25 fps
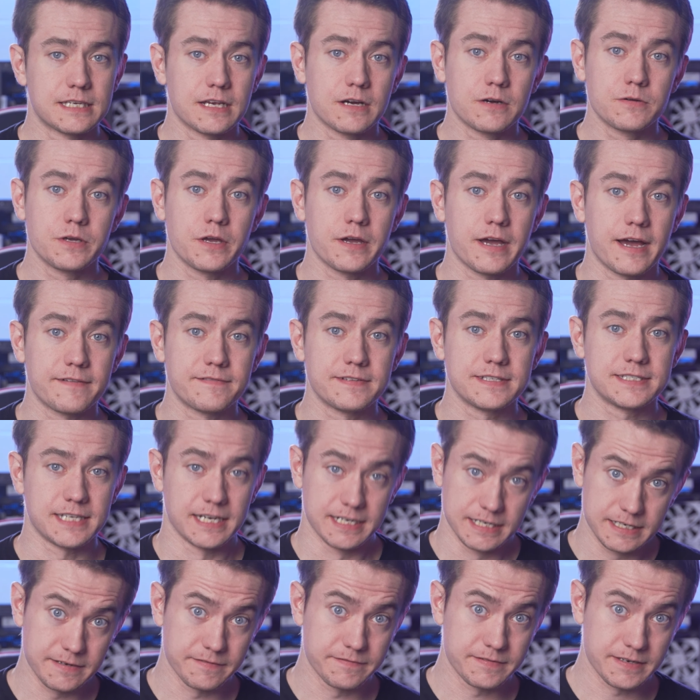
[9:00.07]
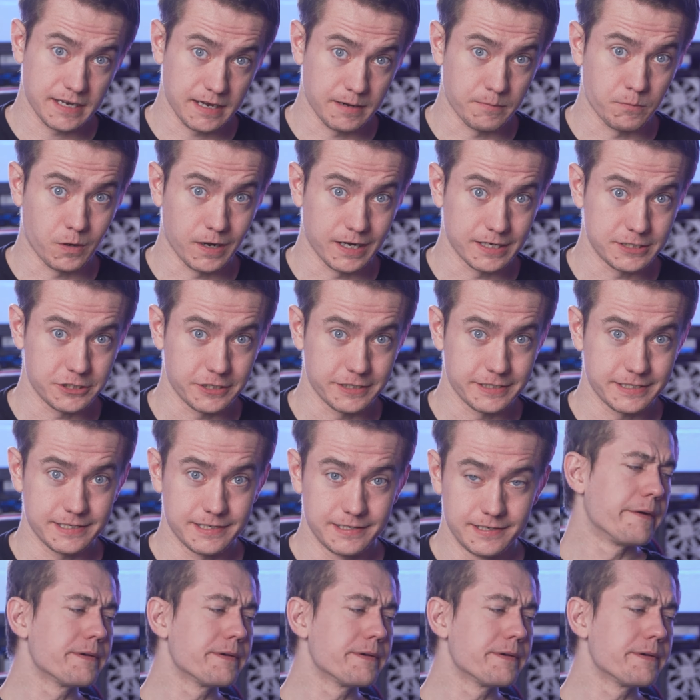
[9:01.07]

so you have incentive to come watch us.